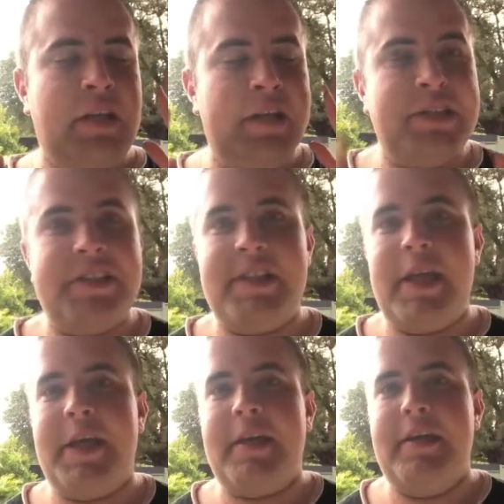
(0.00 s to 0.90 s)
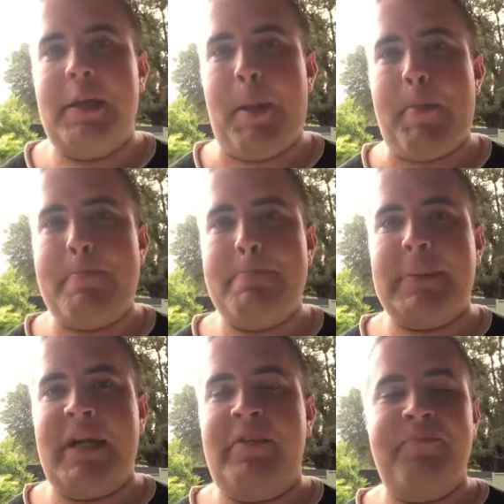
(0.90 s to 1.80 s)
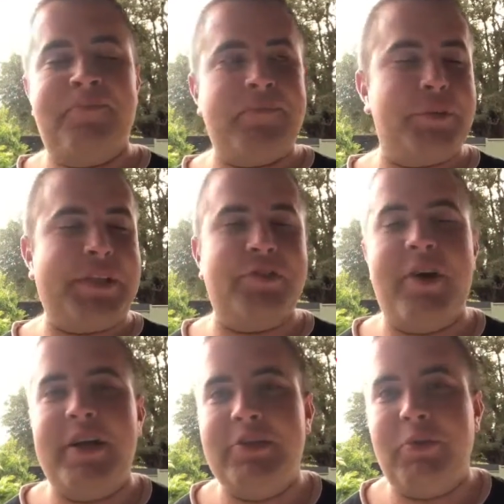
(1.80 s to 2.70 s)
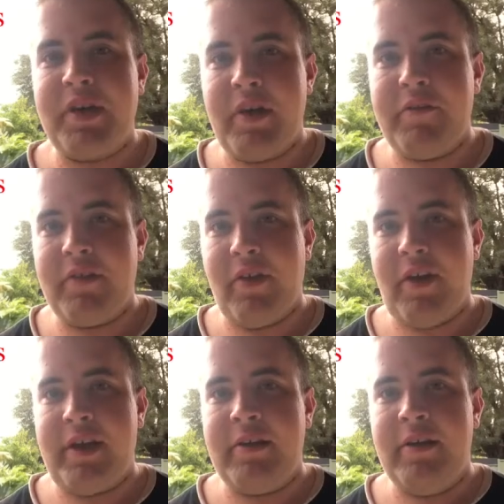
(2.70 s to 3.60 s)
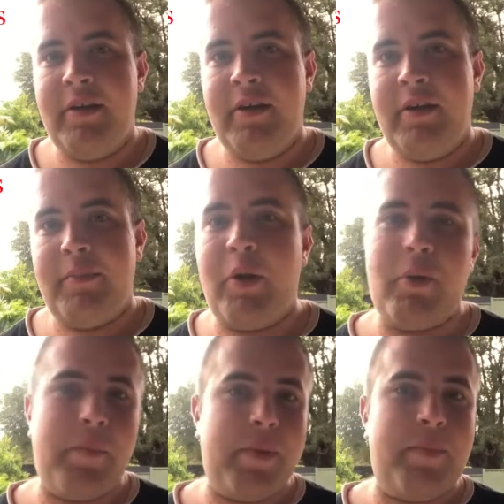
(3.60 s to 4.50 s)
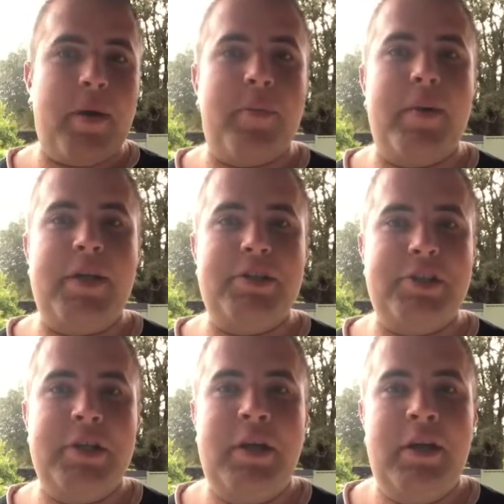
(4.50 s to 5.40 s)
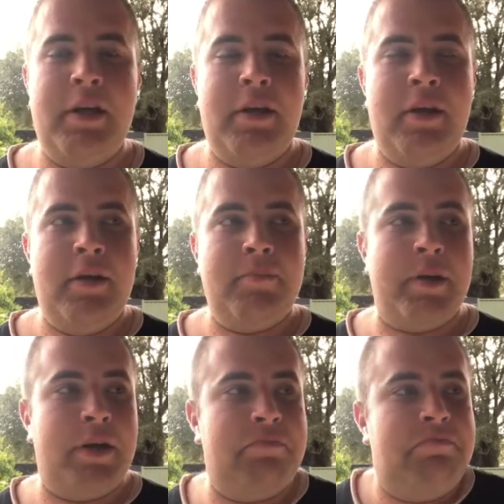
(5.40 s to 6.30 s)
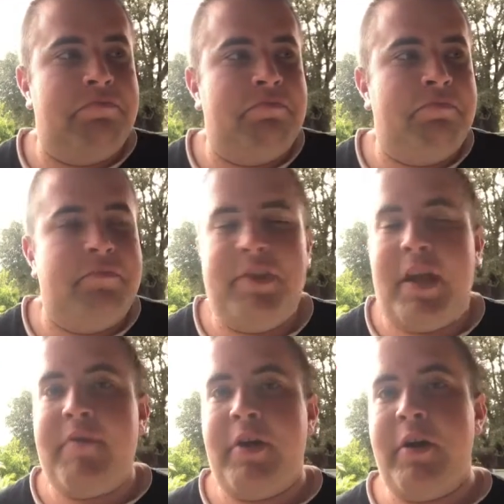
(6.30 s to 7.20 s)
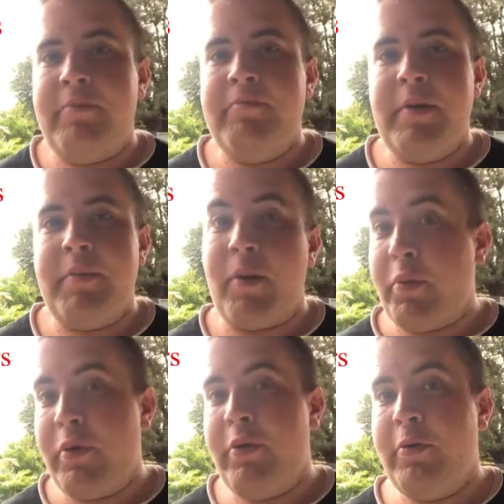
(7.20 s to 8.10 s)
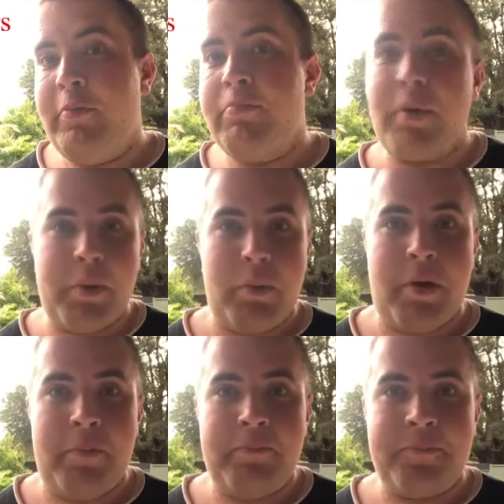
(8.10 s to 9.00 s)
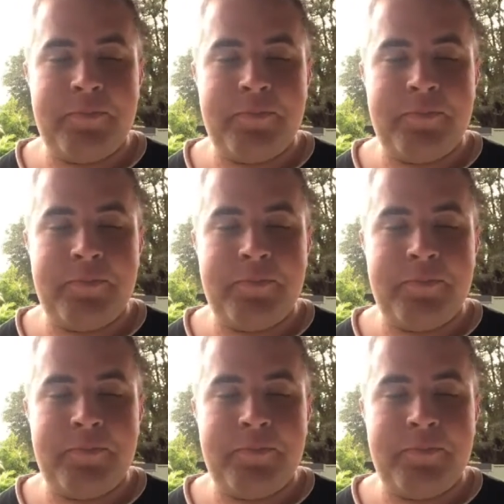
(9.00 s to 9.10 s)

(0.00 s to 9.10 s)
I just think that the West Tigers will get over the line, but it won't be by much. But you never know. Probably will, probably won't.